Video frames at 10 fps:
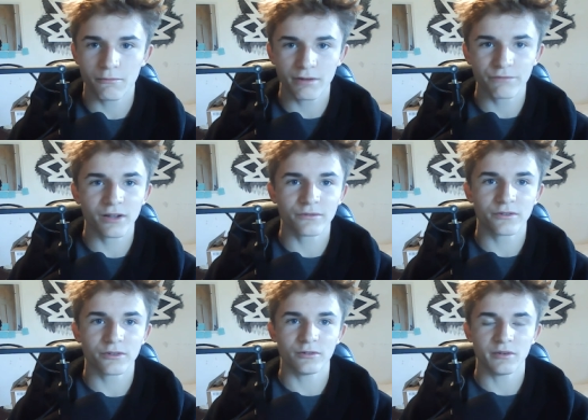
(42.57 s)
Would have loved
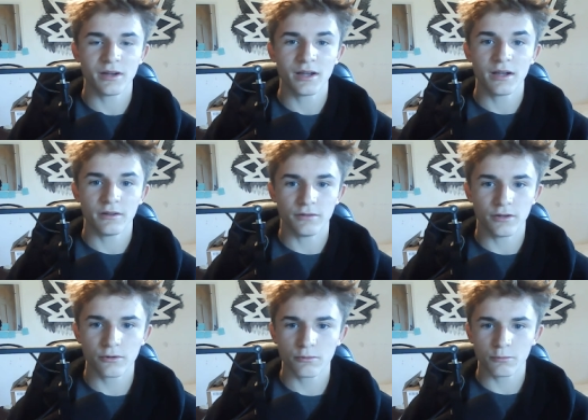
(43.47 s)
to
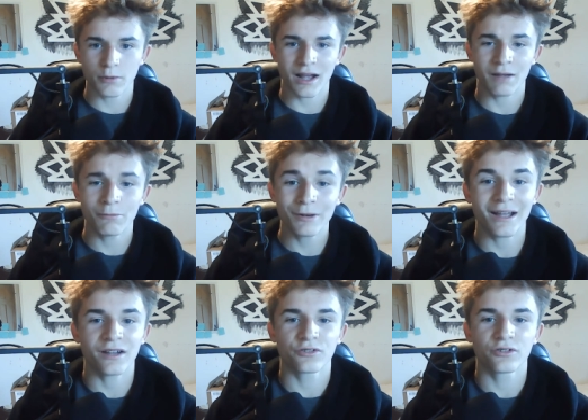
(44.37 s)
know what what it
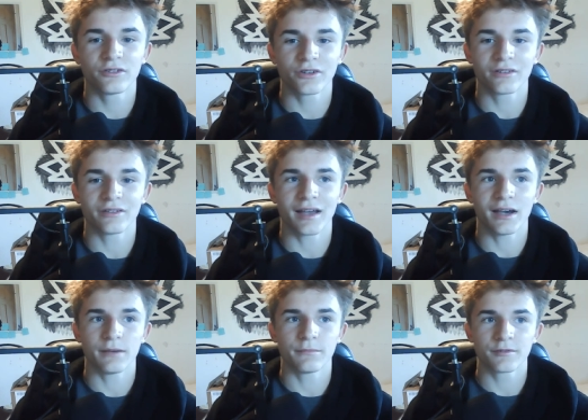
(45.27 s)
actually took to get
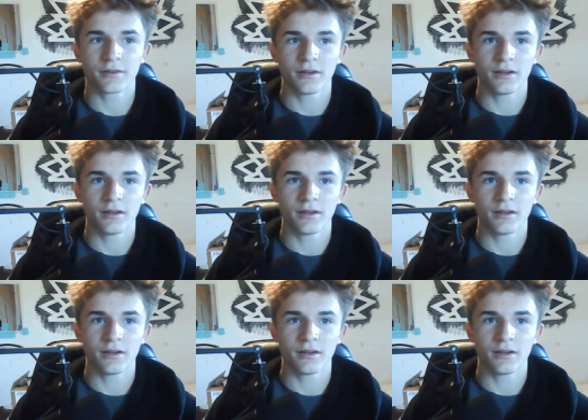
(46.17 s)
abs.